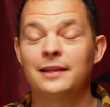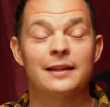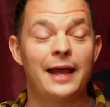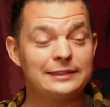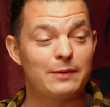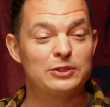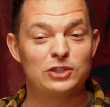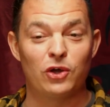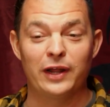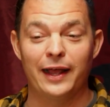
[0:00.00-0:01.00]
The last
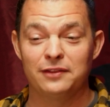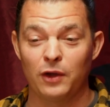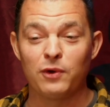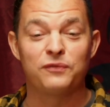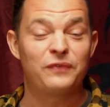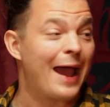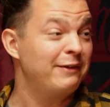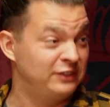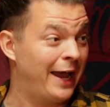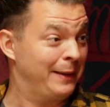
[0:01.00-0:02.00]
episode, there were
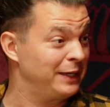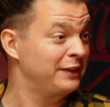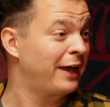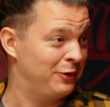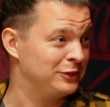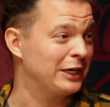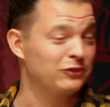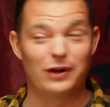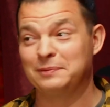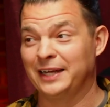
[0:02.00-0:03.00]
five times I thought he was going to
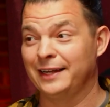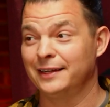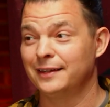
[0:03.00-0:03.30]
drop dead.